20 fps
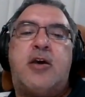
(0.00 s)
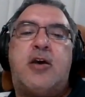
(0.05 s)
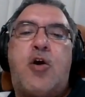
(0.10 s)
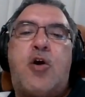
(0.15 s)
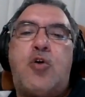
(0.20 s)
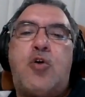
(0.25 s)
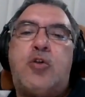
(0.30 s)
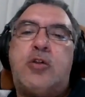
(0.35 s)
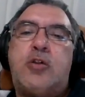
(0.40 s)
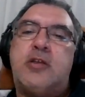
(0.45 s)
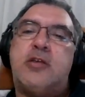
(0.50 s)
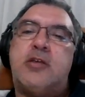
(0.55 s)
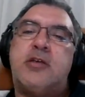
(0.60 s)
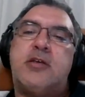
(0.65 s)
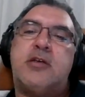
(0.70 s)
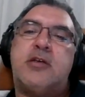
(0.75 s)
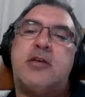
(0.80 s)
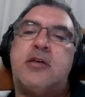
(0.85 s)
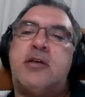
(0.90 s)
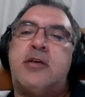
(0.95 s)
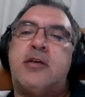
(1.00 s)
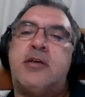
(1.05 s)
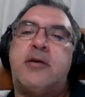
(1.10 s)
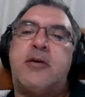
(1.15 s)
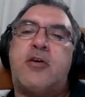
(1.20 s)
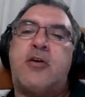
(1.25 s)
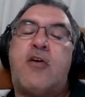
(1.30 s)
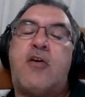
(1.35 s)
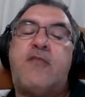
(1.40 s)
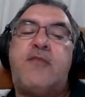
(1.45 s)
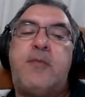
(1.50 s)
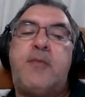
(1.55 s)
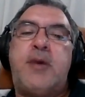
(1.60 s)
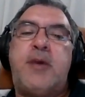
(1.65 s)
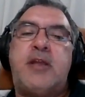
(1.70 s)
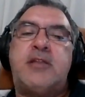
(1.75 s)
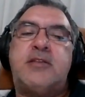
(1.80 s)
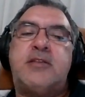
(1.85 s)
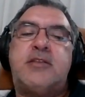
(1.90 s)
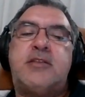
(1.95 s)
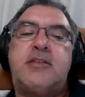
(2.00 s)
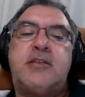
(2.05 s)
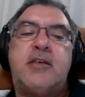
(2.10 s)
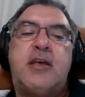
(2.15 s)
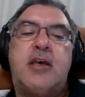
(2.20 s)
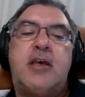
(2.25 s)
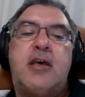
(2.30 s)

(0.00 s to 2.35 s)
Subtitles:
whole coffee beans,